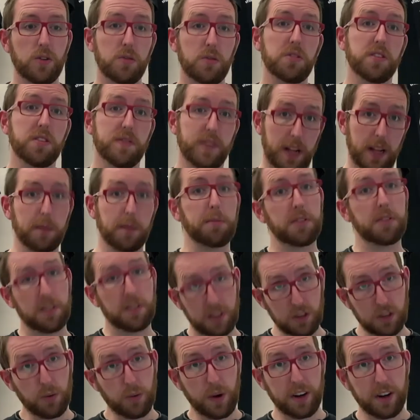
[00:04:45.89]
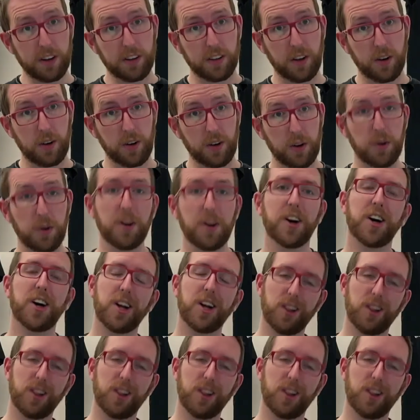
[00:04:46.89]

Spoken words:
who developed the Twitter logo